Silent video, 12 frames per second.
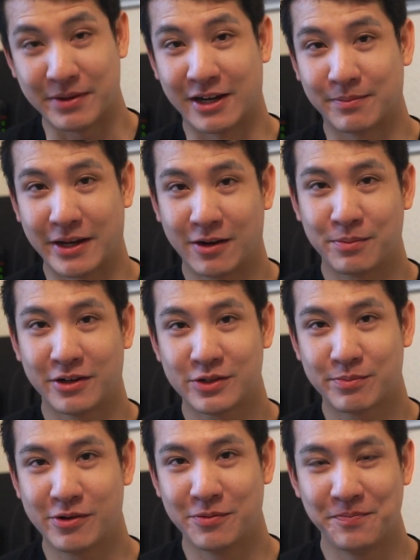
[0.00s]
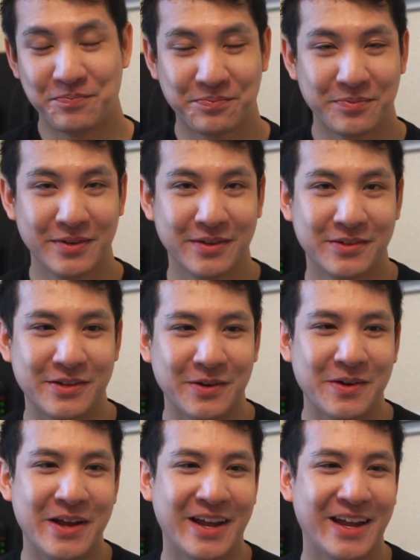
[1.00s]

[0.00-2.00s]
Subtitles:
packed my AirPods Pro. So